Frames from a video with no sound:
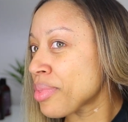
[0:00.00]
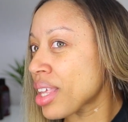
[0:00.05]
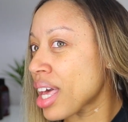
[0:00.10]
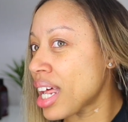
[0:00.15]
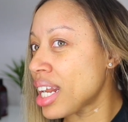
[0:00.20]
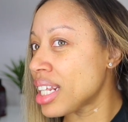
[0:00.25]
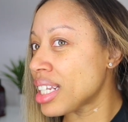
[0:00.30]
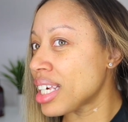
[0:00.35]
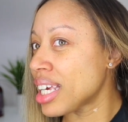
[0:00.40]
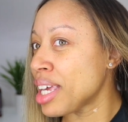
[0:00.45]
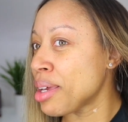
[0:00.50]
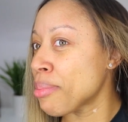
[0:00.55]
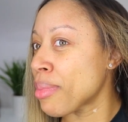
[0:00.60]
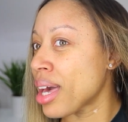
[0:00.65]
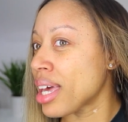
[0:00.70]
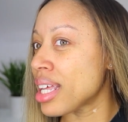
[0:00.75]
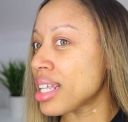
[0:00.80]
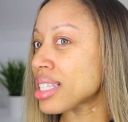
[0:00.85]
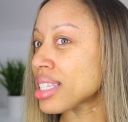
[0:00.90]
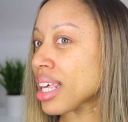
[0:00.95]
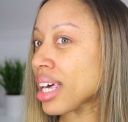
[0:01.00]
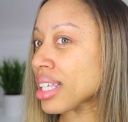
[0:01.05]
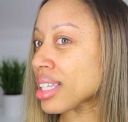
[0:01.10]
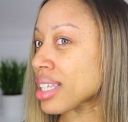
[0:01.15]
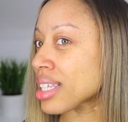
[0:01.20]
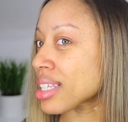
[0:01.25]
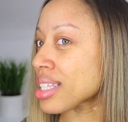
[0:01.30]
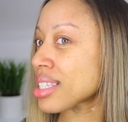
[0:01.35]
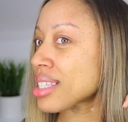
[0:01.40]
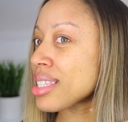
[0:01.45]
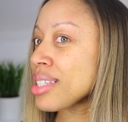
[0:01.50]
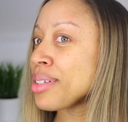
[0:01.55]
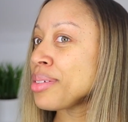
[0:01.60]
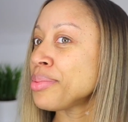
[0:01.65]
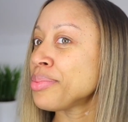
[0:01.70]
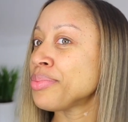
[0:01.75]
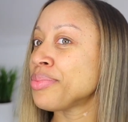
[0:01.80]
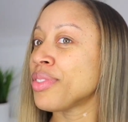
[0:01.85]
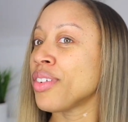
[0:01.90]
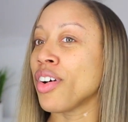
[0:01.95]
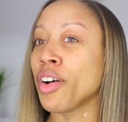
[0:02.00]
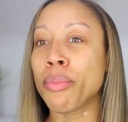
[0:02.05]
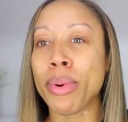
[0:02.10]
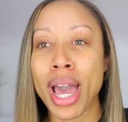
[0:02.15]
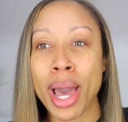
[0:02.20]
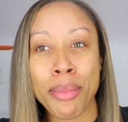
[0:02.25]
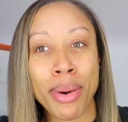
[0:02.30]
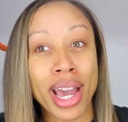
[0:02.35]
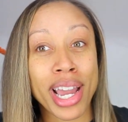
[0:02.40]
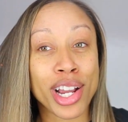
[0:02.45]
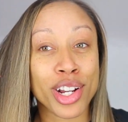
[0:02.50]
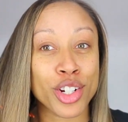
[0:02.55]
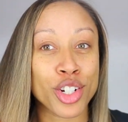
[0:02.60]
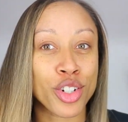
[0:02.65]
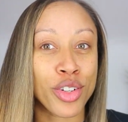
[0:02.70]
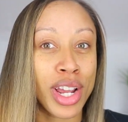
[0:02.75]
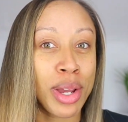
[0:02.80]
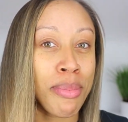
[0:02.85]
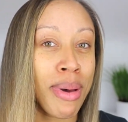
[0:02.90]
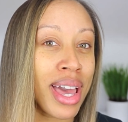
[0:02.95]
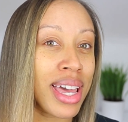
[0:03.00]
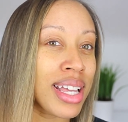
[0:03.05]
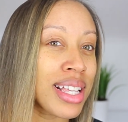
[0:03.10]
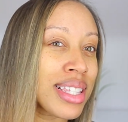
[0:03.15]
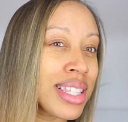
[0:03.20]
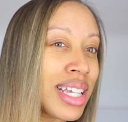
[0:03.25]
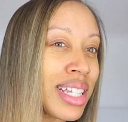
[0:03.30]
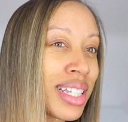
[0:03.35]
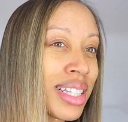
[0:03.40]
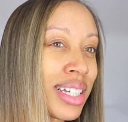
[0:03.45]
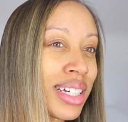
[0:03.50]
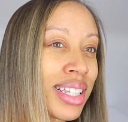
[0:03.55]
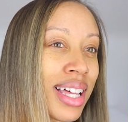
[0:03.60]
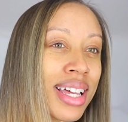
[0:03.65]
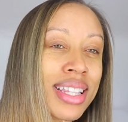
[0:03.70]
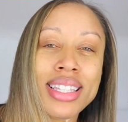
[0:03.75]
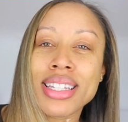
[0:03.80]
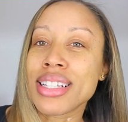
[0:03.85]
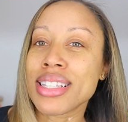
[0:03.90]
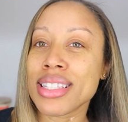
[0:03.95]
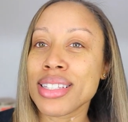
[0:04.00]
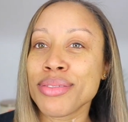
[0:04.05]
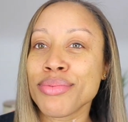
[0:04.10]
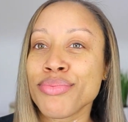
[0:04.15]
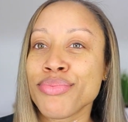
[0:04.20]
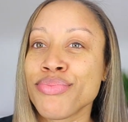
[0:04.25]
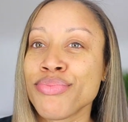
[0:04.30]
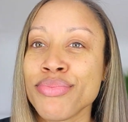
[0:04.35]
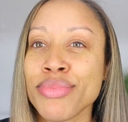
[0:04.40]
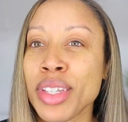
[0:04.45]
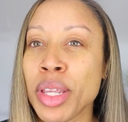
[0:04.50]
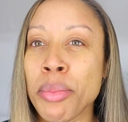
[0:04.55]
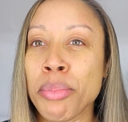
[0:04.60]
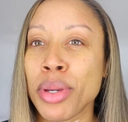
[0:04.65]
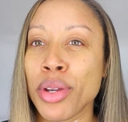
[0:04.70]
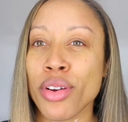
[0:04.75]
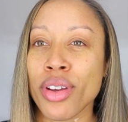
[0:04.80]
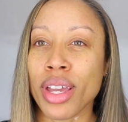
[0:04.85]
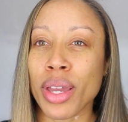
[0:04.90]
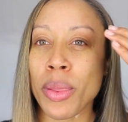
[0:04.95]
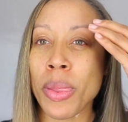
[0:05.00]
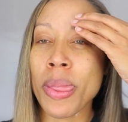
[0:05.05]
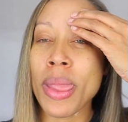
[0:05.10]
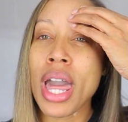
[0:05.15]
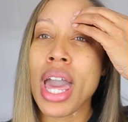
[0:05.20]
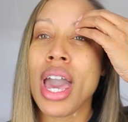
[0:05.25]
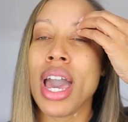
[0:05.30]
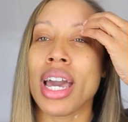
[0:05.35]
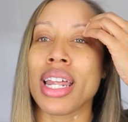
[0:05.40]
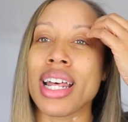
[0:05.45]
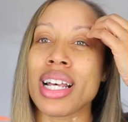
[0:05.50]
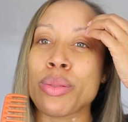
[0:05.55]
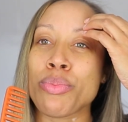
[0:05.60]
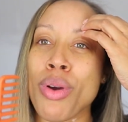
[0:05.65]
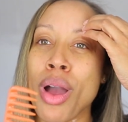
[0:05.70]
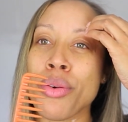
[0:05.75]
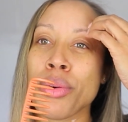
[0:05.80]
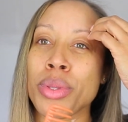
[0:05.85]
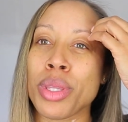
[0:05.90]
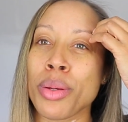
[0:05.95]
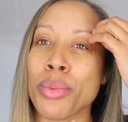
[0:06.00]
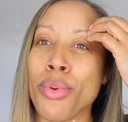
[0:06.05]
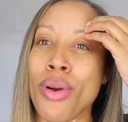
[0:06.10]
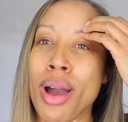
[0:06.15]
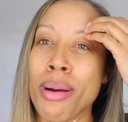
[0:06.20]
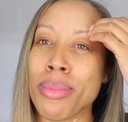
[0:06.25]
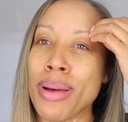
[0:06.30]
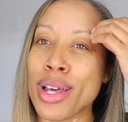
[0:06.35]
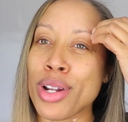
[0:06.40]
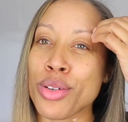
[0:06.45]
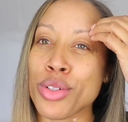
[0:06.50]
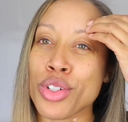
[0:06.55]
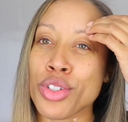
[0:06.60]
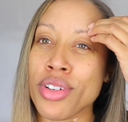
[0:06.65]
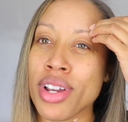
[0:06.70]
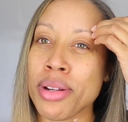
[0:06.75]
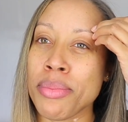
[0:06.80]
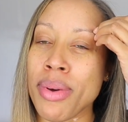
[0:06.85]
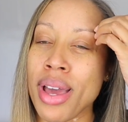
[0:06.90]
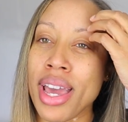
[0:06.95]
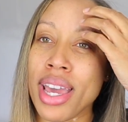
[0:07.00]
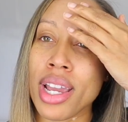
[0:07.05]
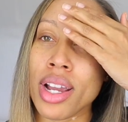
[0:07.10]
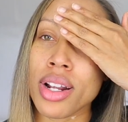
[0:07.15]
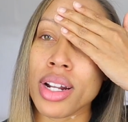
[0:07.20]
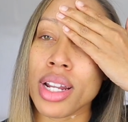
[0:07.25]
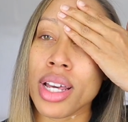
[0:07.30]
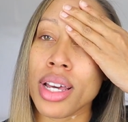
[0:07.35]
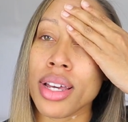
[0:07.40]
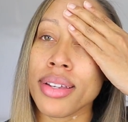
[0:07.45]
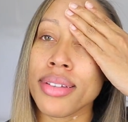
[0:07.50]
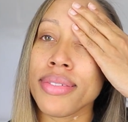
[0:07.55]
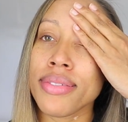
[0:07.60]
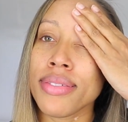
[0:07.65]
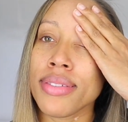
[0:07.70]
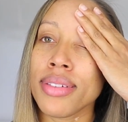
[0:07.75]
I need to keep my ends like this. If I'm gonna have my hair straight, my ends need to look like this. Period. And that's probably the problem. I don't straighten my hair enough.